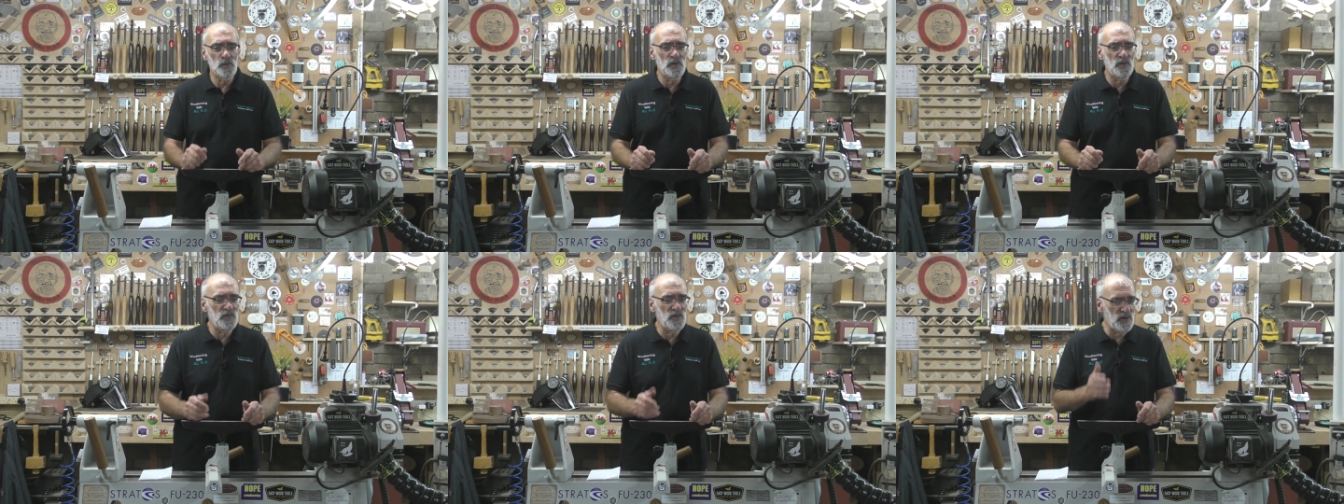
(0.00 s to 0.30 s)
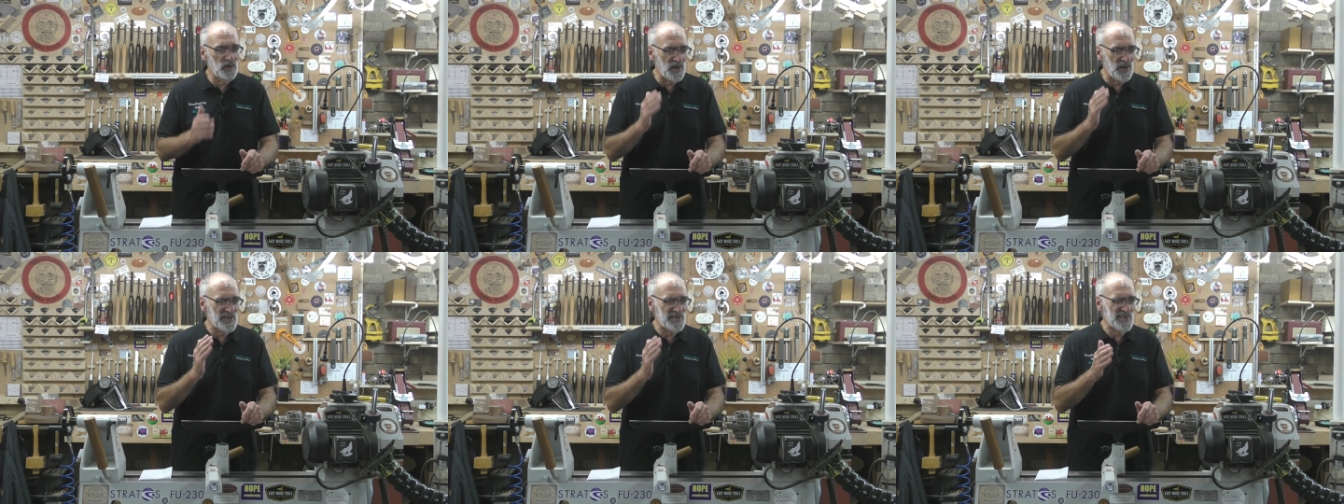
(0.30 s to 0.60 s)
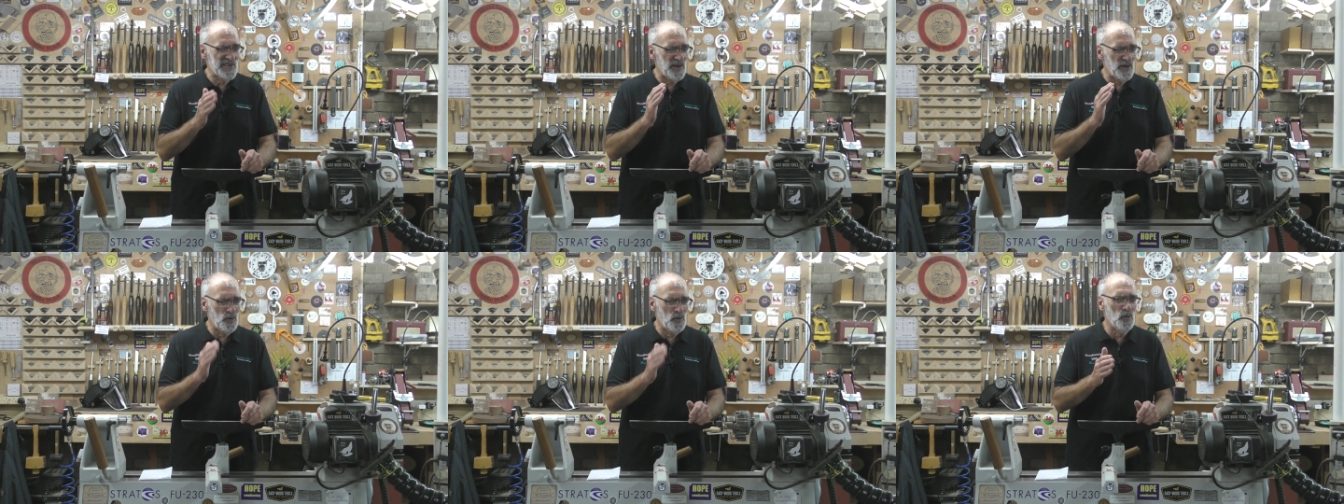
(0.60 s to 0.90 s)
Well, if it
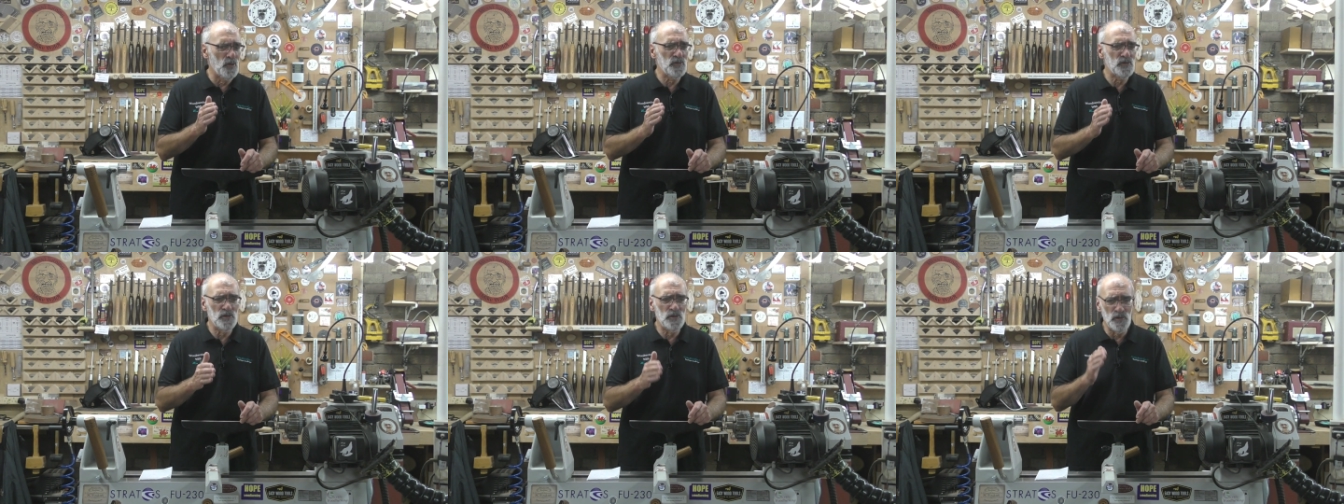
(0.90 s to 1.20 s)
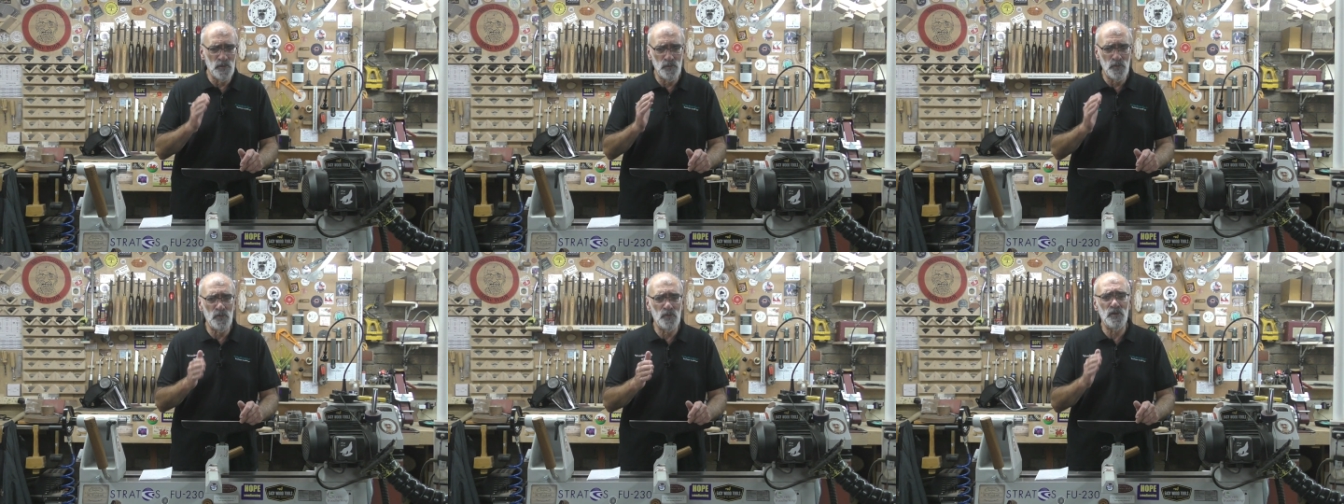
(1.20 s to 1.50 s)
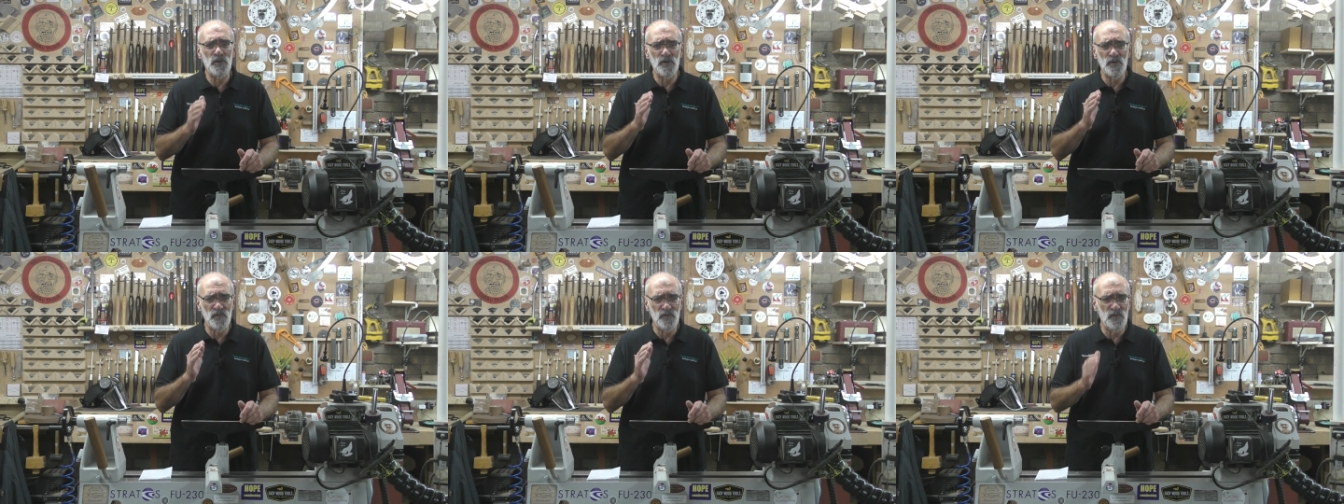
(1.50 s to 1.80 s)
gets that hot and you're
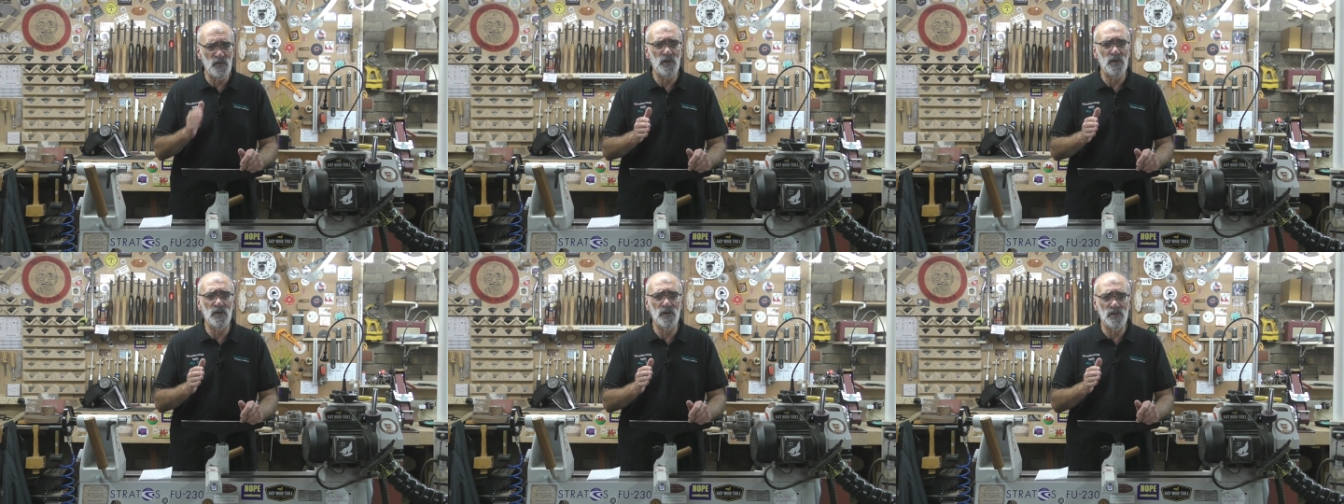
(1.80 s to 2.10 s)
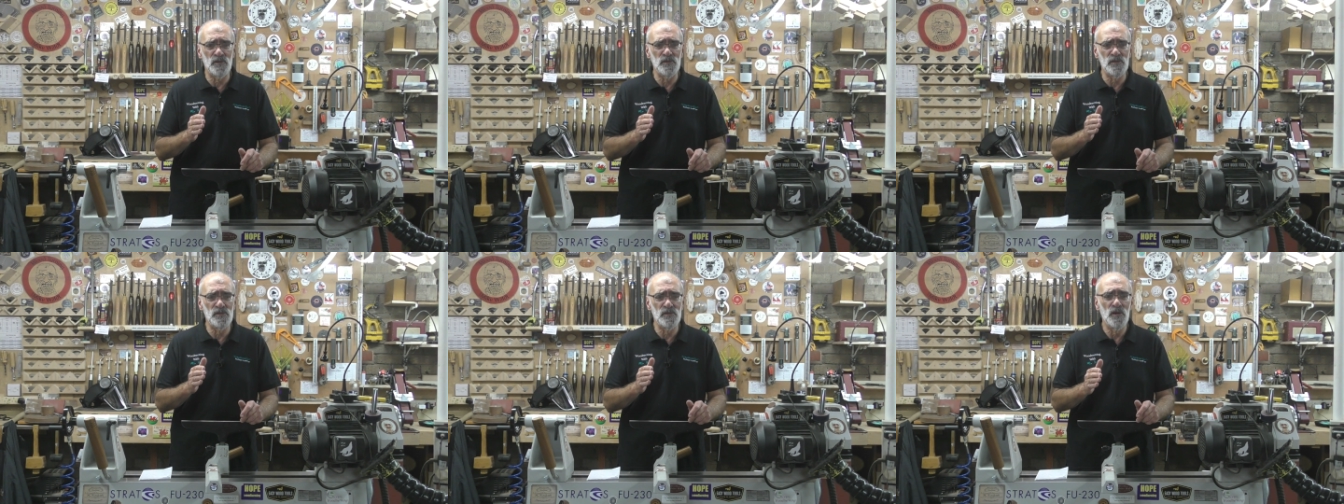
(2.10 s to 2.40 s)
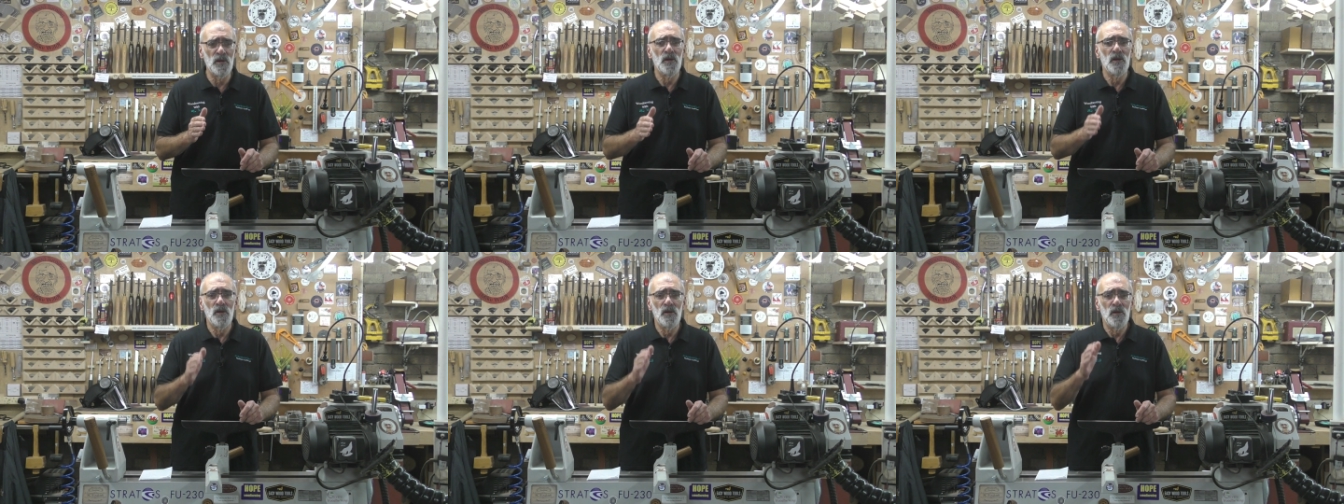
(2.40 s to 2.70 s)
burning your fingers,